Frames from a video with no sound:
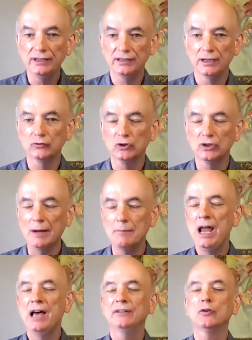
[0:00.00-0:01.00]
Central Time.
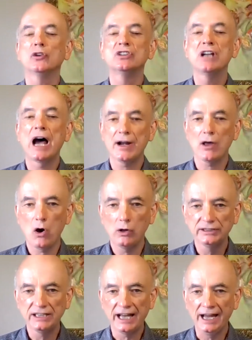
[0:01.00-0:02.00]
So it's not all
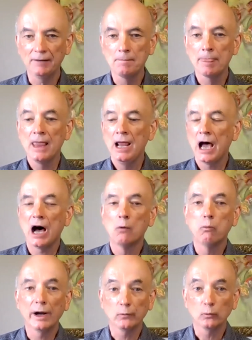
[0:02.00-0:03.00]
day.
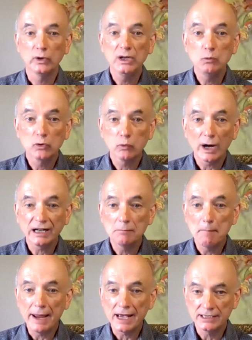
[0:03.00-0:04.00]
What we would
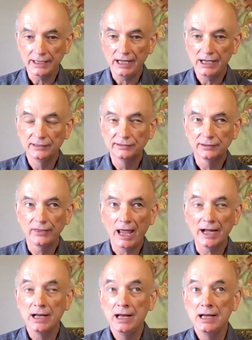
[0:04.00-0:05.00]
recommend is
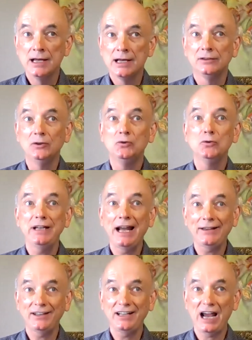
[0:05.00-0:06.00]
that you do
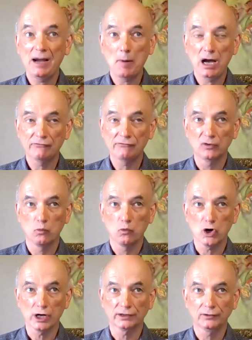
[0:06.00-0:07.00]
take the time off from
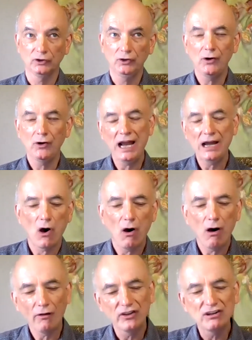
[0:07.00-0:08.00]
work, so you don't have
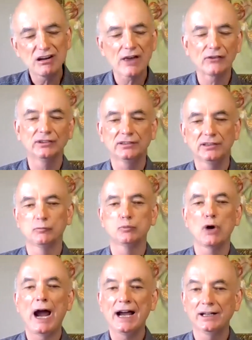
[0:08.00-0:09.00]
all the other stuff
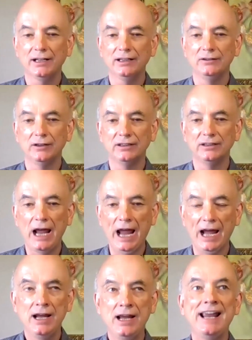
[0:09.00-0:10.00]
bracketing your
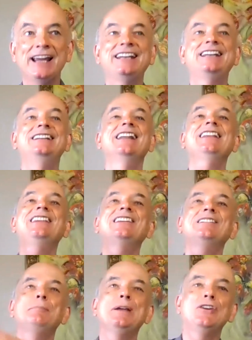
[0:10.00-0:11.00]
day. Let
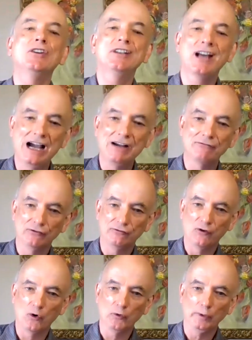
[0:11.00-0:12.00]
this be your time for
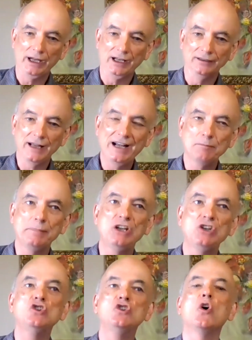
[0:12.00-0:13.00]
photo reading. Let it be
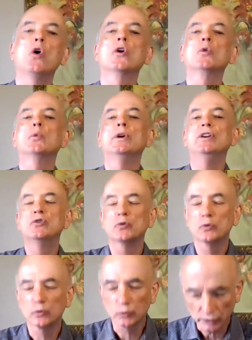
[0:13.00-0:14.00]
your
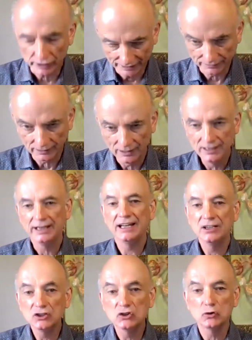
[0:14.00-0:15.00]
retreat
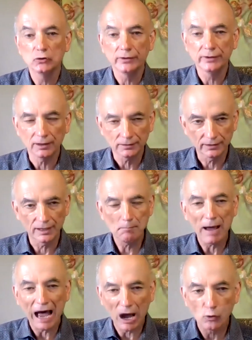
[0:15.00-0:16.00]
into the
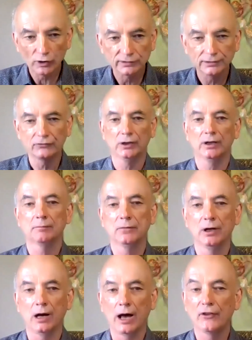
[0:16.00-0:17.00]
powers of your
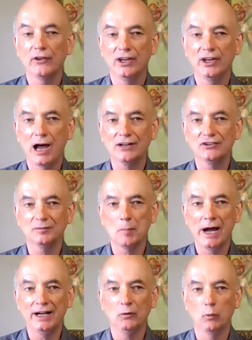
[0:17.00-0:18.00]
other than conscious
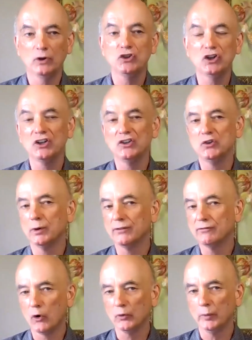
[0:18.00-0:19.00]
mind and what you can do with
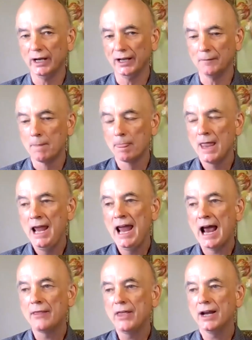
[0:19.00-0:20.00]
photo reading.
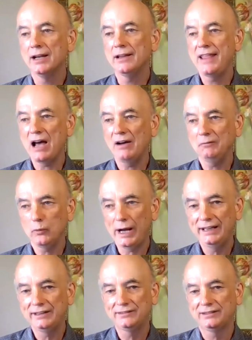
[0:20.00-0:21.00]
And then that way
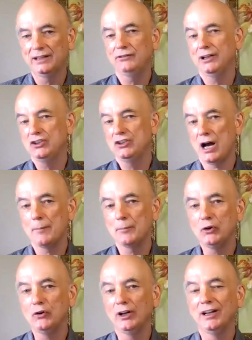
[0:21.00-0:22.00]
it gives you an
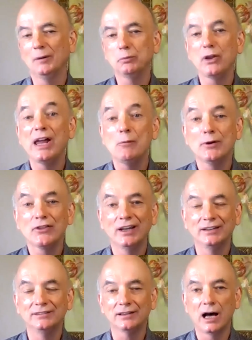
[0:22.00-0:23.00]
opportunity to play with
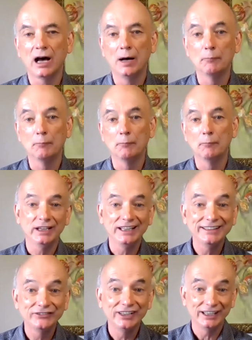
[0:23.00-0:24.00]
things through the
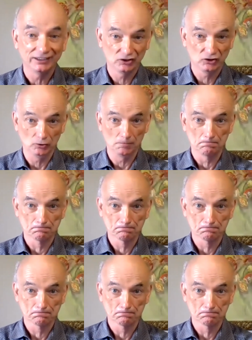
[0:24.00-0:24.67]
evening too.